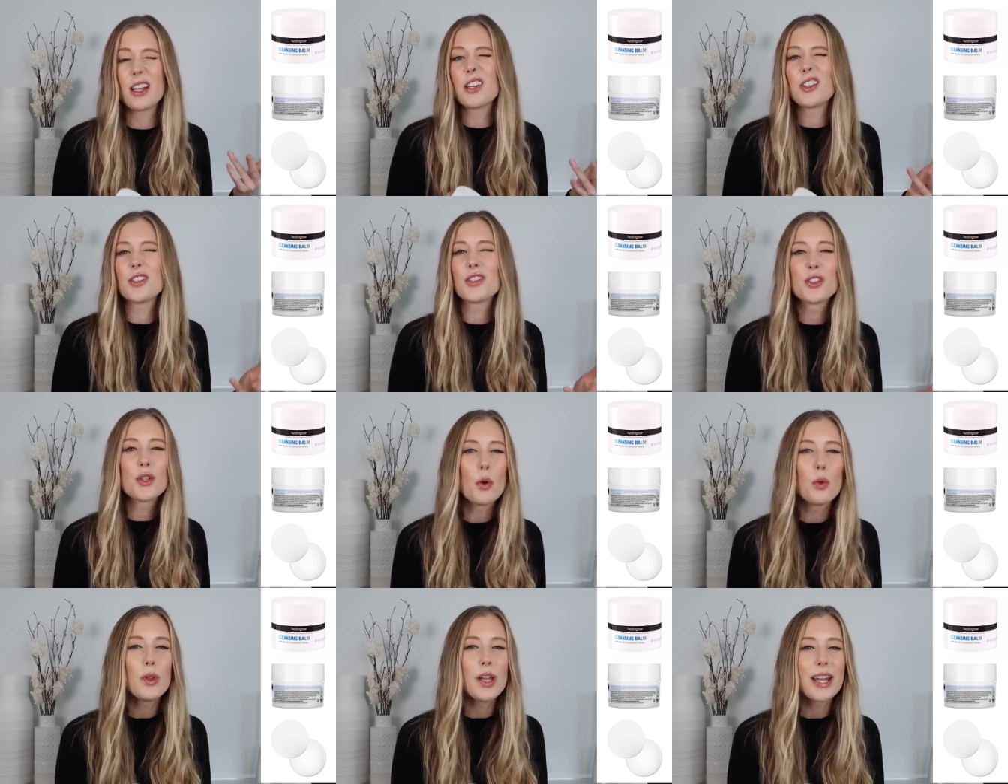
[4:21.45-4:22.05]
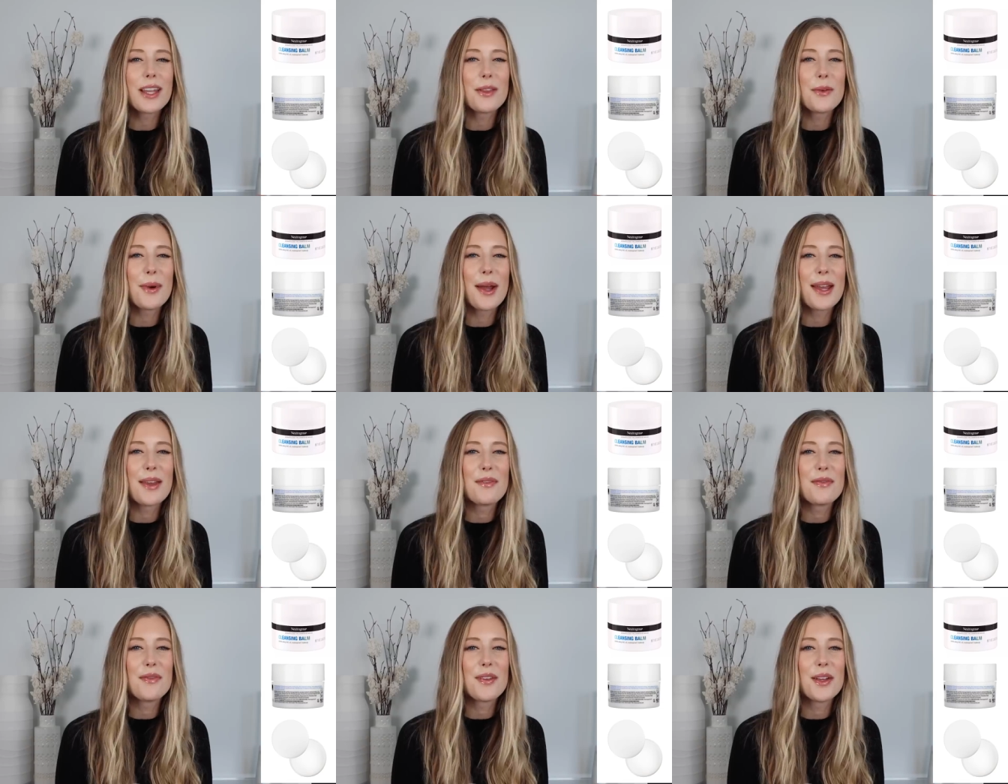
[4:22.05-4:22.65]
I just don't like the
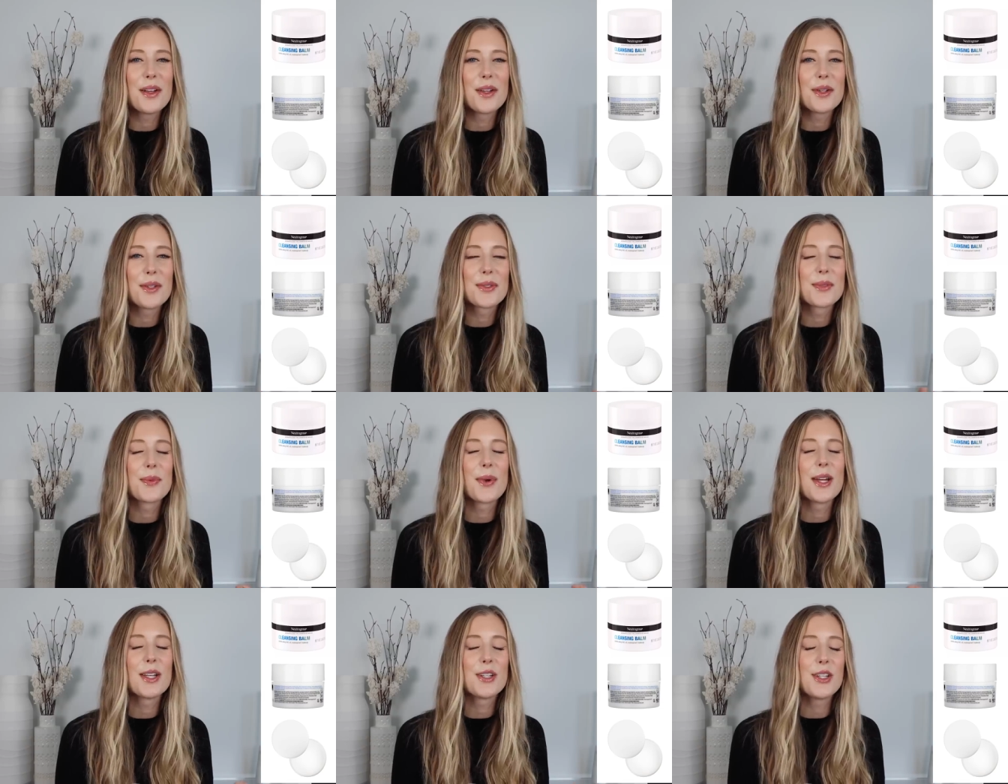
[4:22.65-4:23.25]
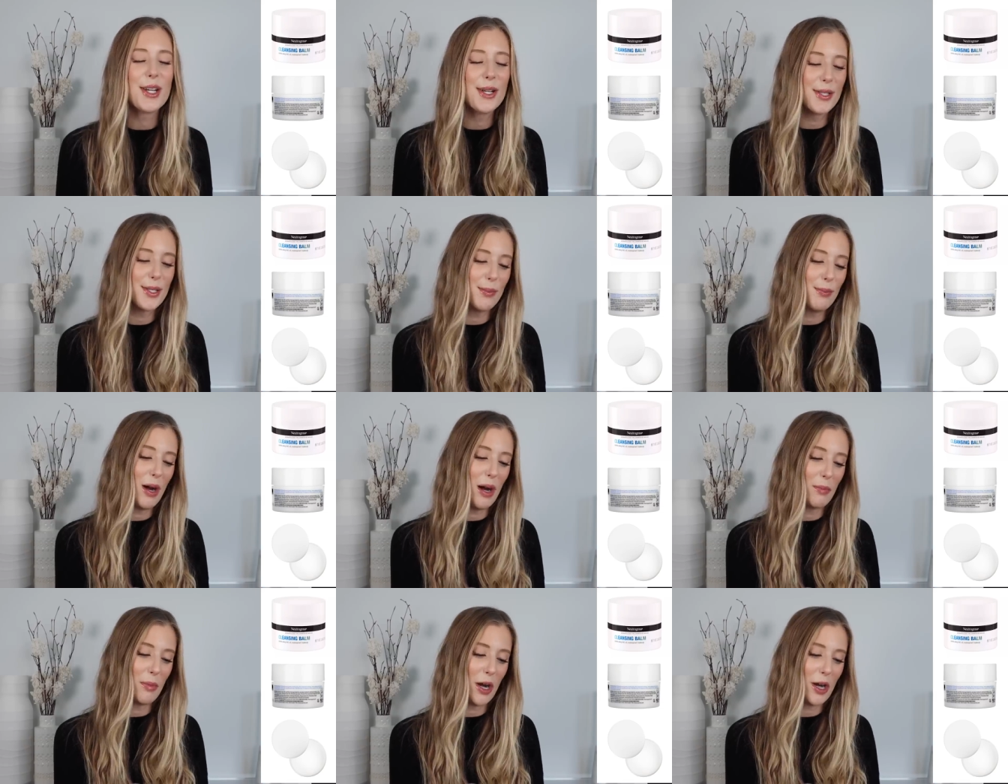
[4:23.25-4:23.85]
way it feels, which is a
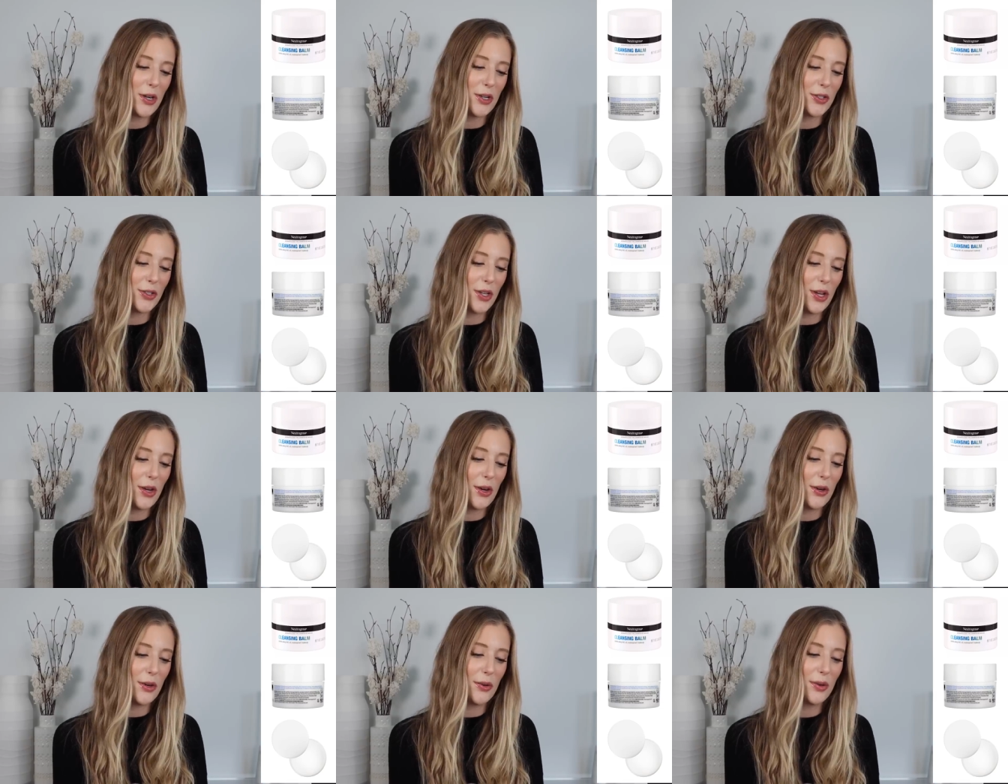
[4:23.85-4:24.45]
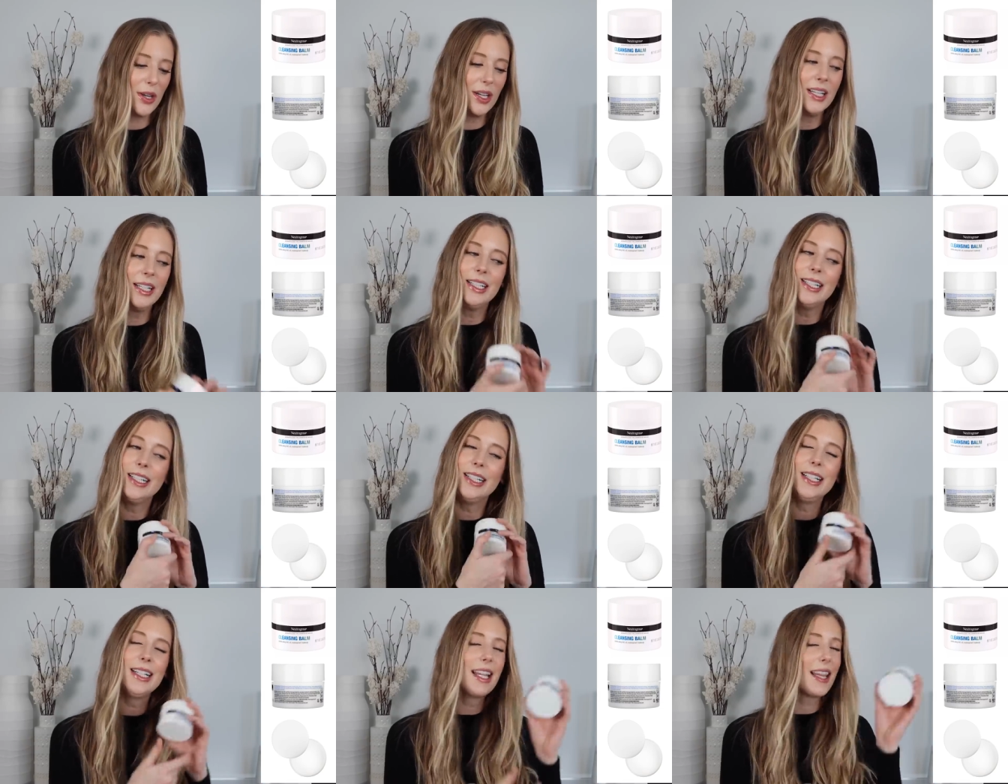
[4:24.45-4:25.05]
bummer. So
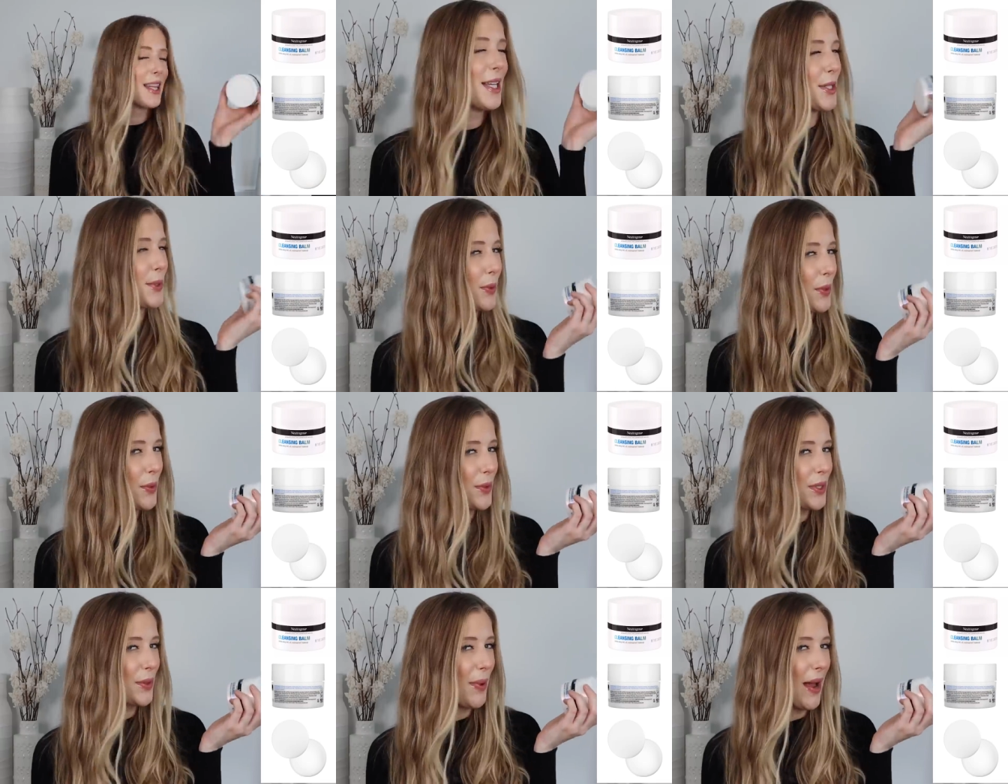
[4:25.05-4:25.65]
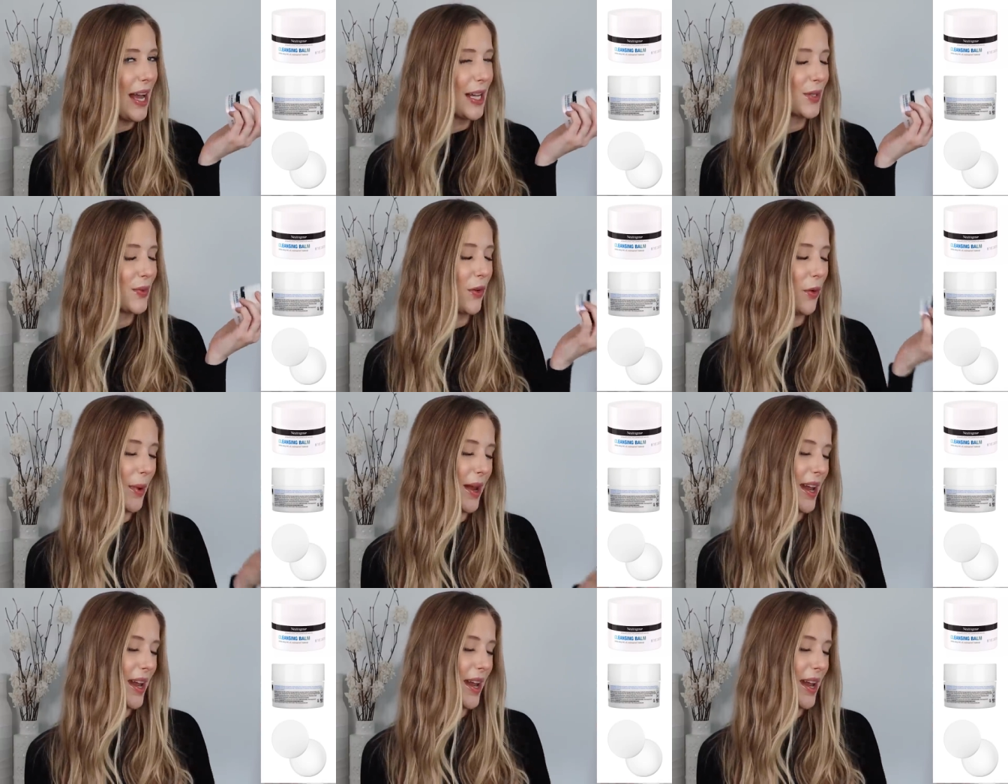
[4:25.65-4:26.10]
this one was a pass for